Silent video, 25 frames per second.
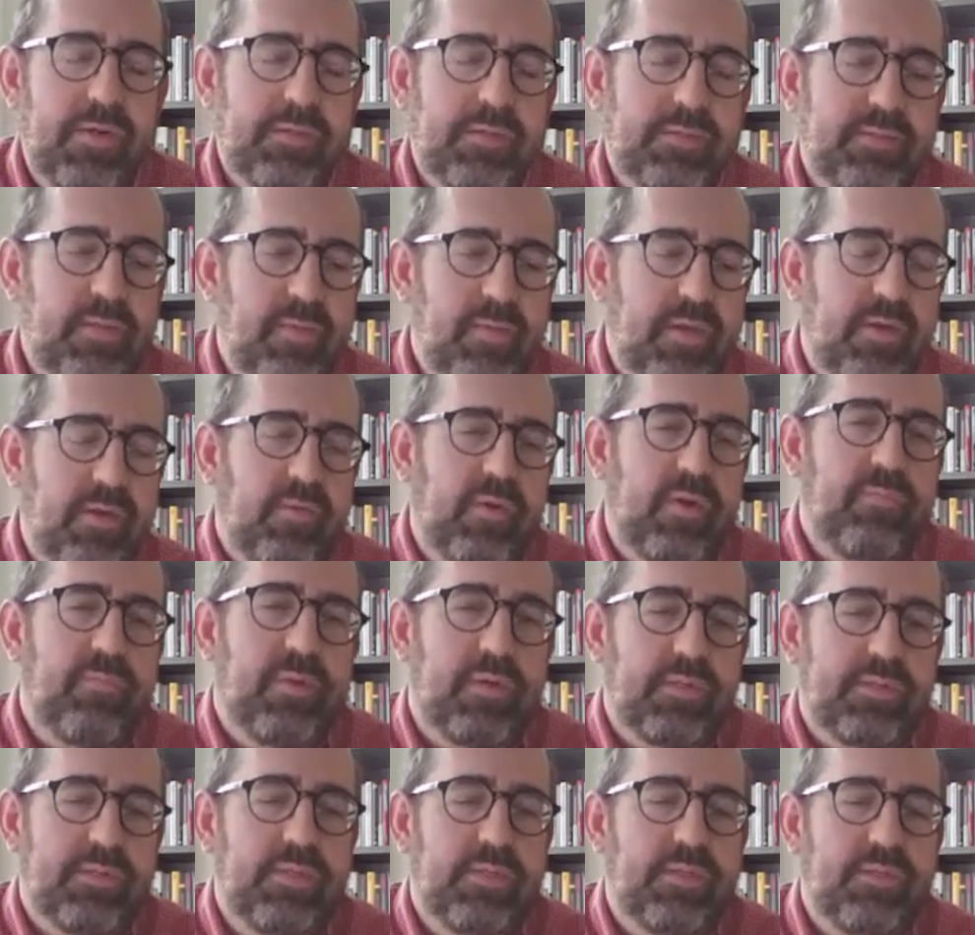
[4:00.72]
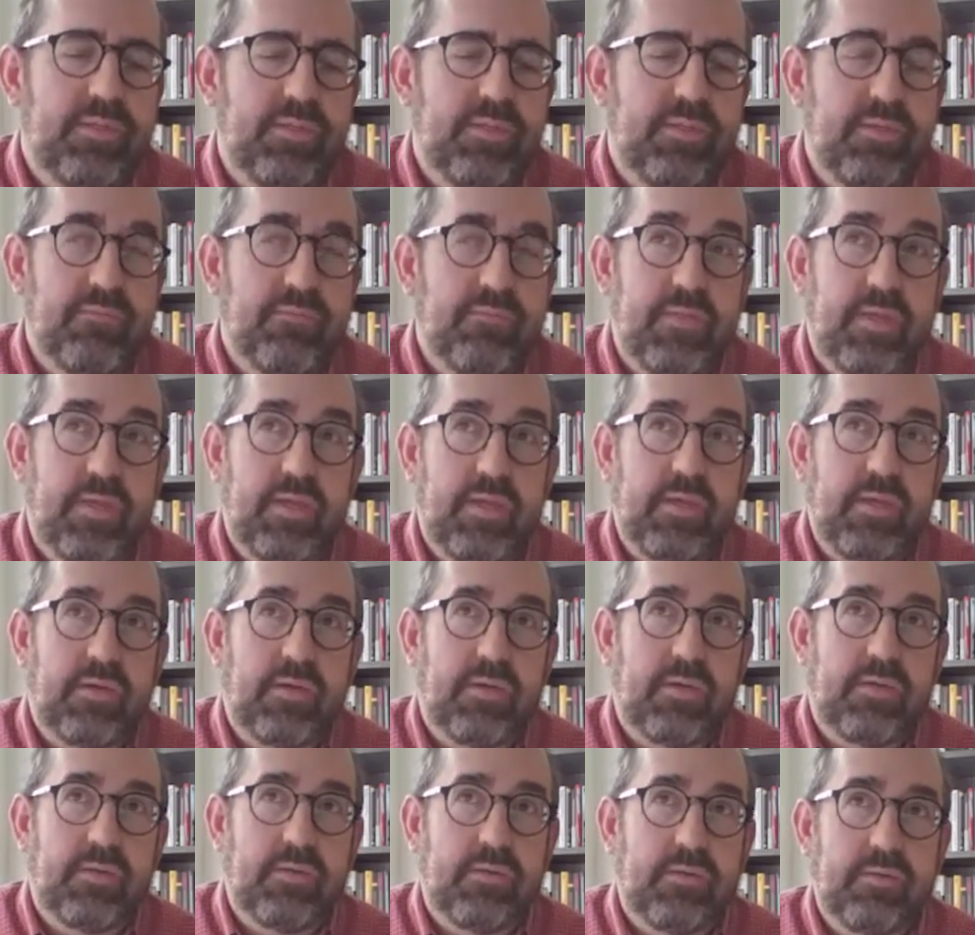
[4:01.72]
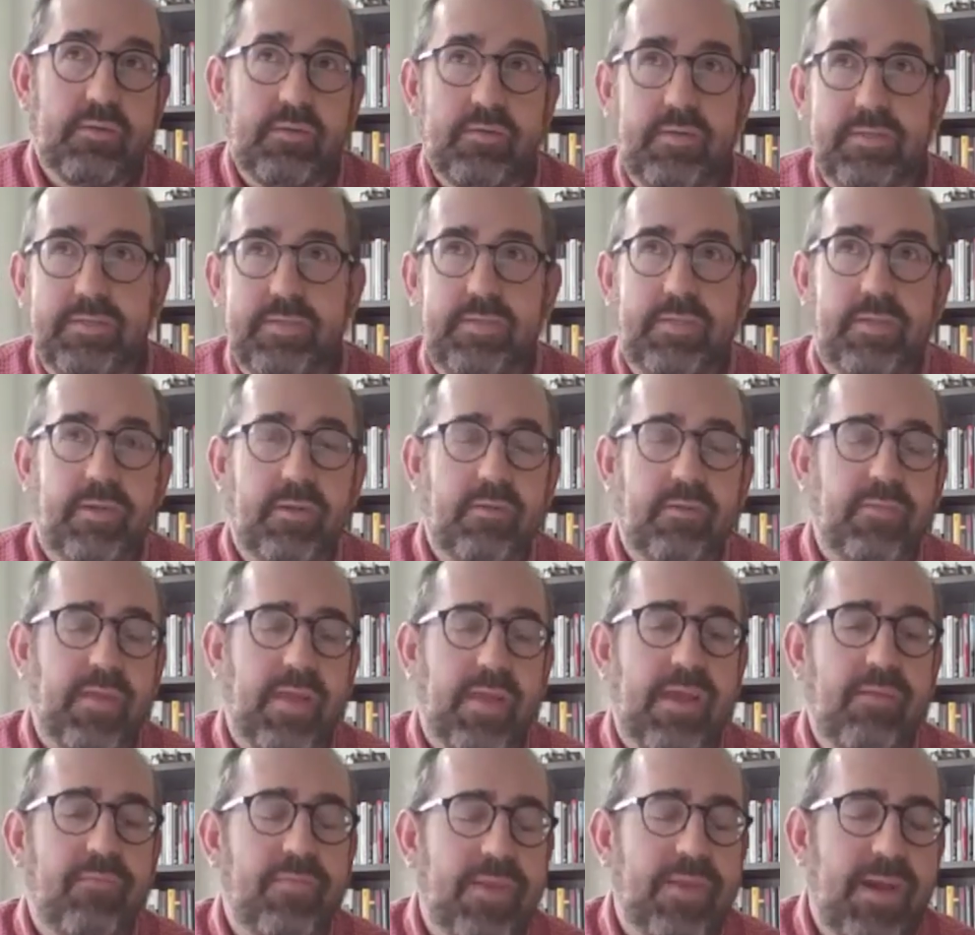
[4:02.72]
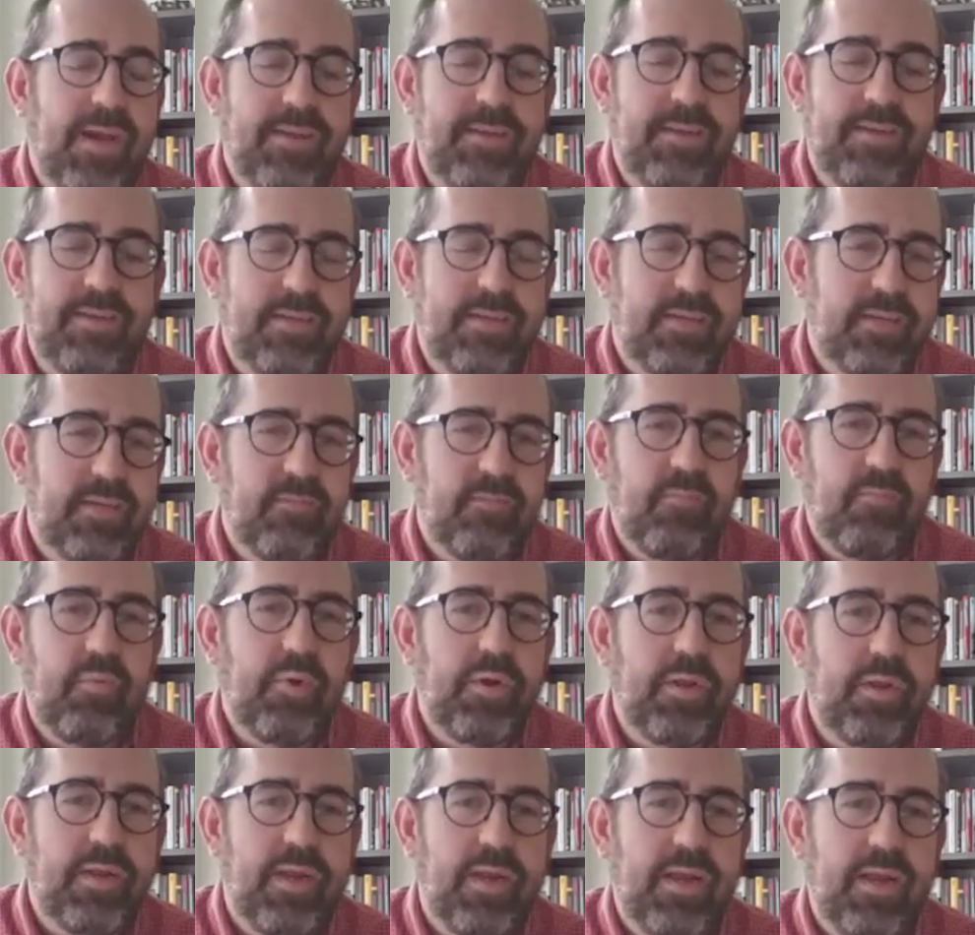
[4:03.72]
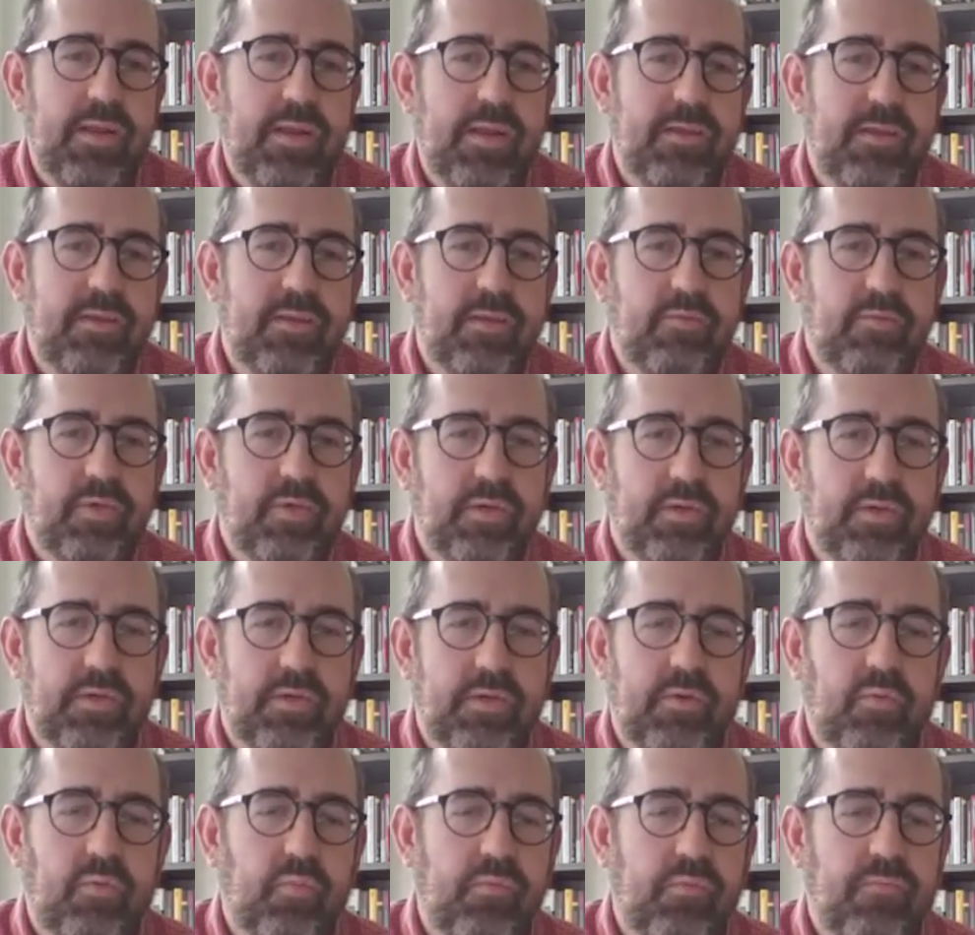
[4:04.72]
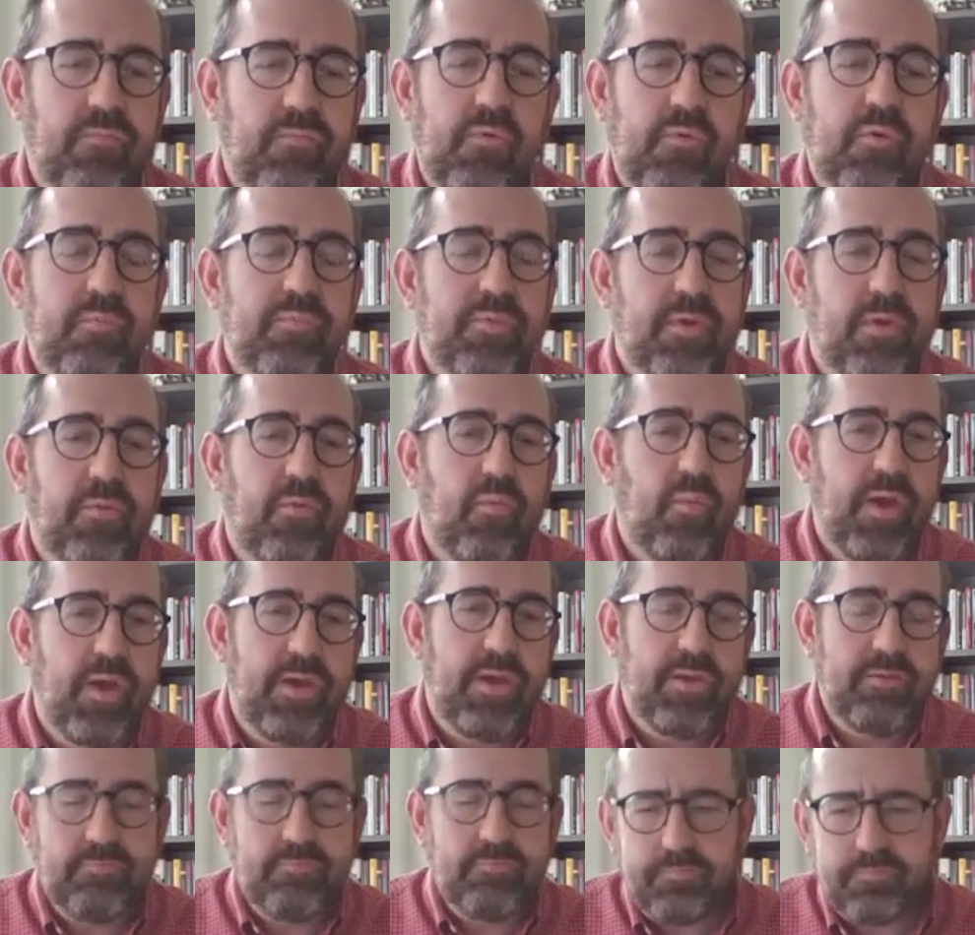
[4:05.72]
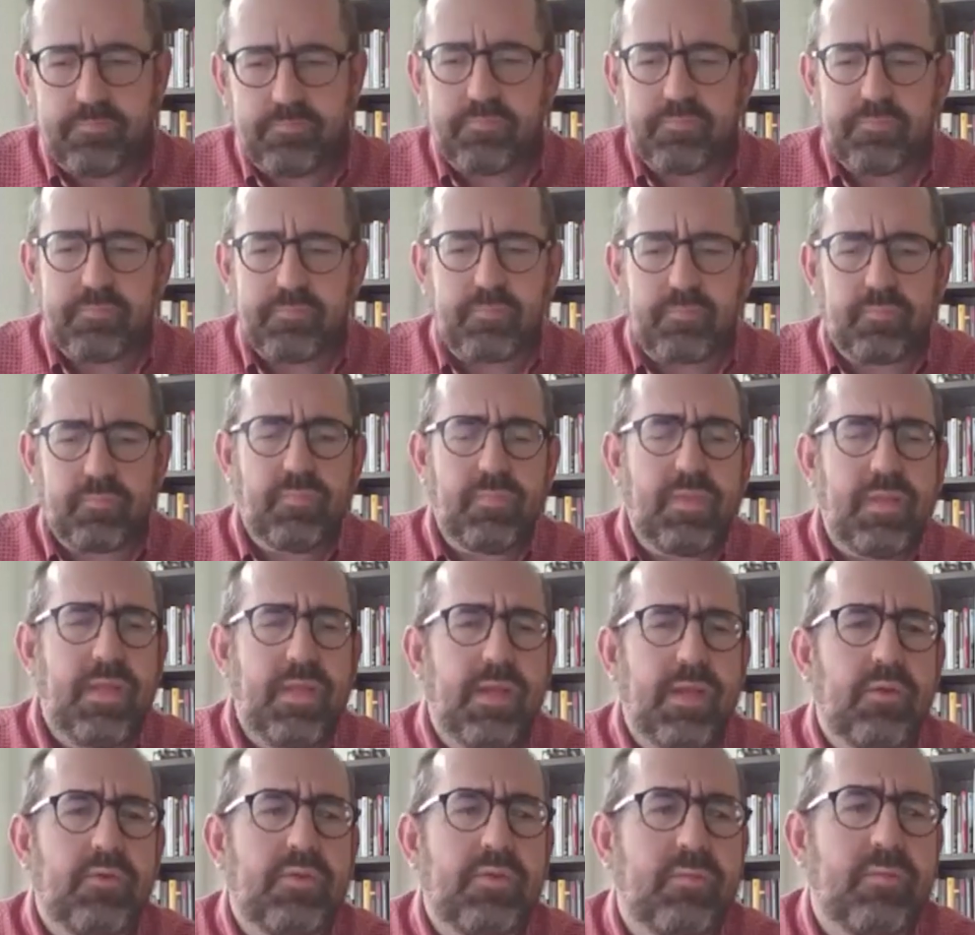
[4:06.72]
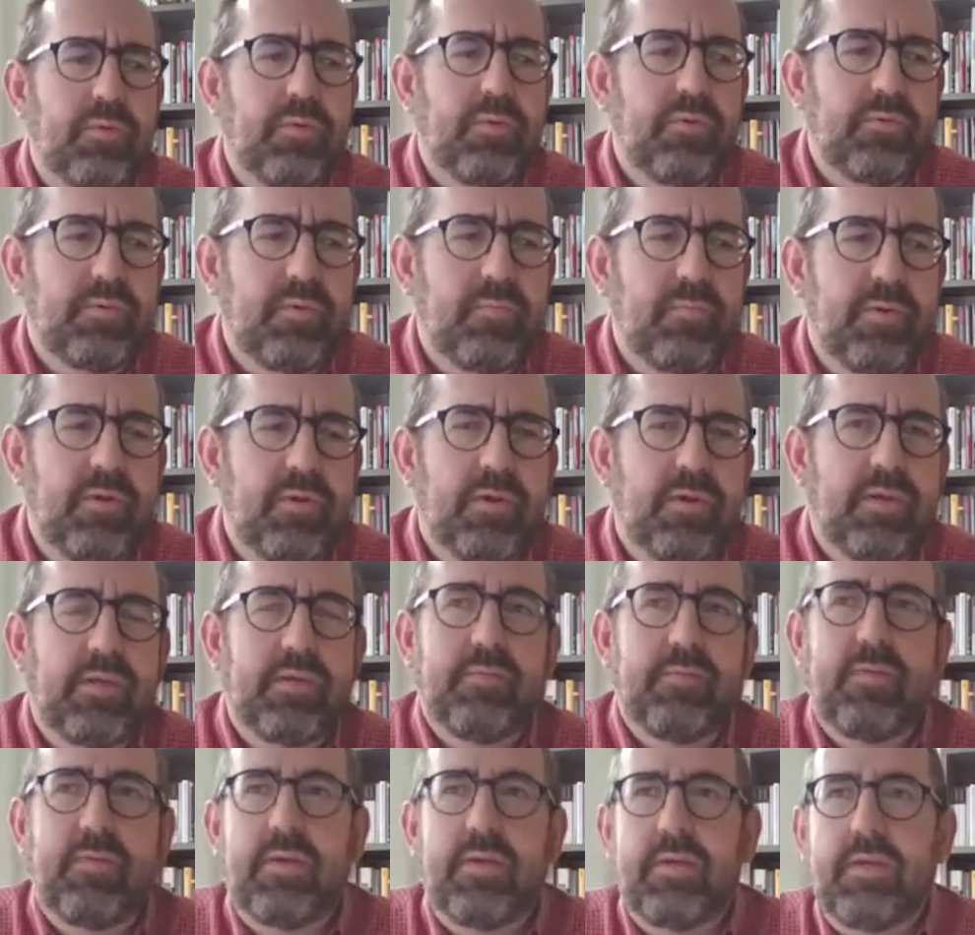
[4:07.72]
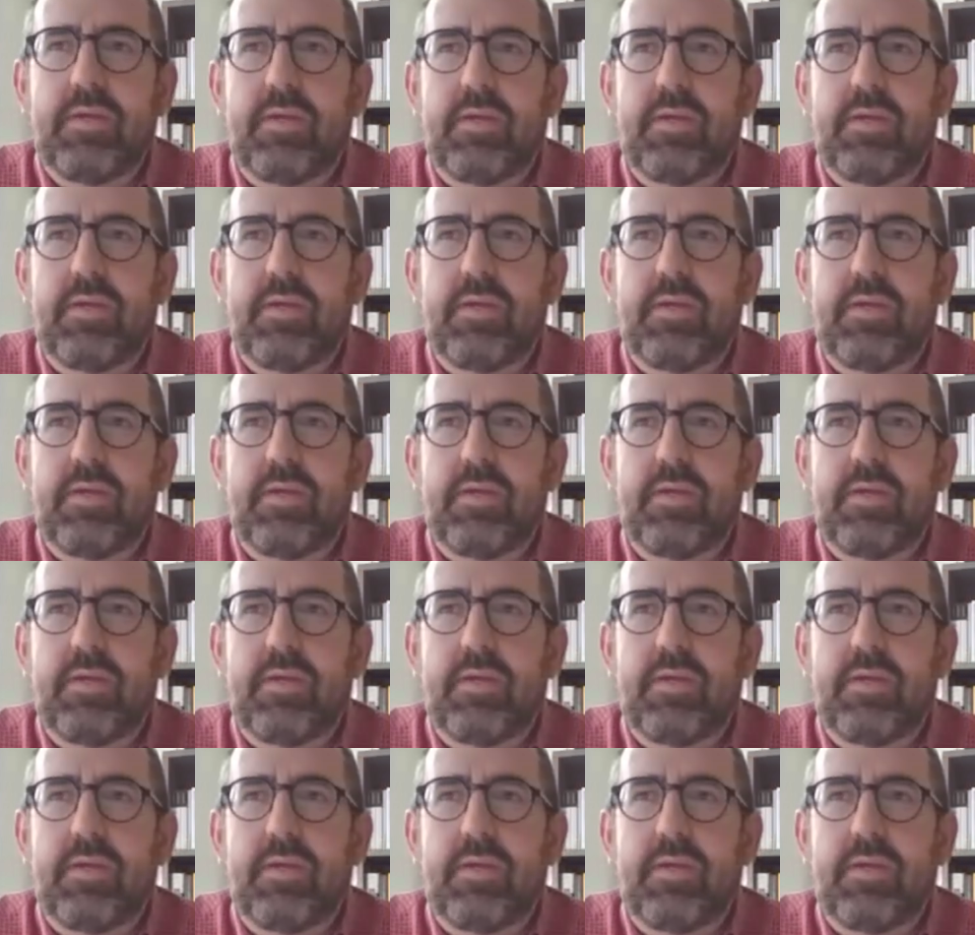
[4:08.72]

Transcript: policymaker, any politicians, if they are you know if they have the idea of putting any uh, reforms on the way, energy is produced in America,